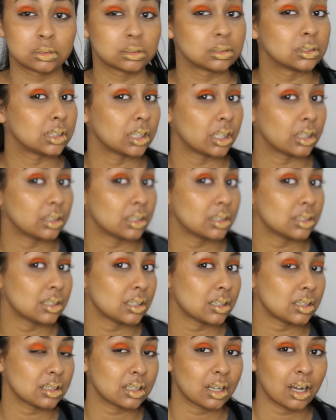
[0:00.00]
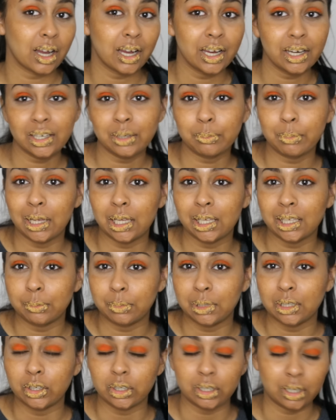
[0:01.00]
So this is kind of making
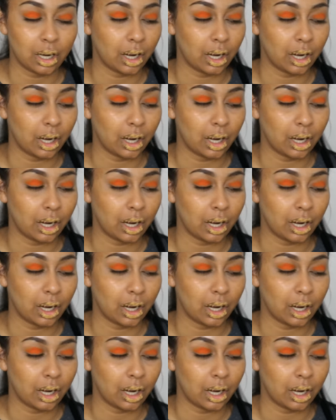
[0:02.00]
me look